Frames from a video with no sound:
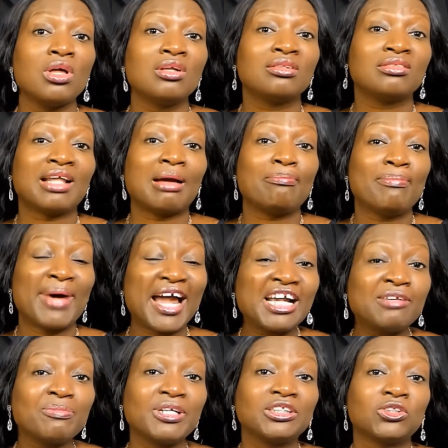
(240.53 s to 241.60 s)
there
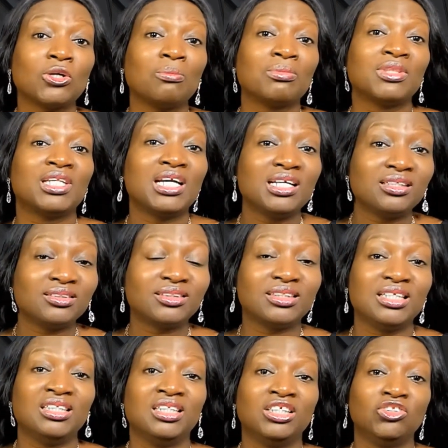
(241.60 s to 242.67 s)
might be some things
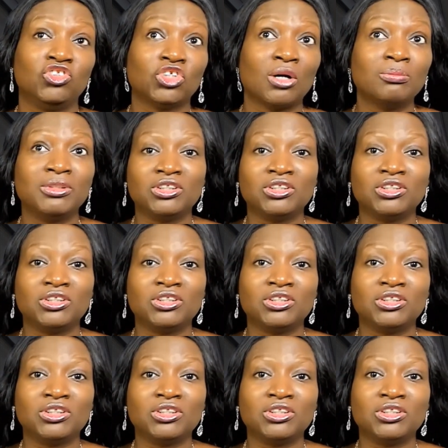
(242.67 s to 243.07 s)
in the job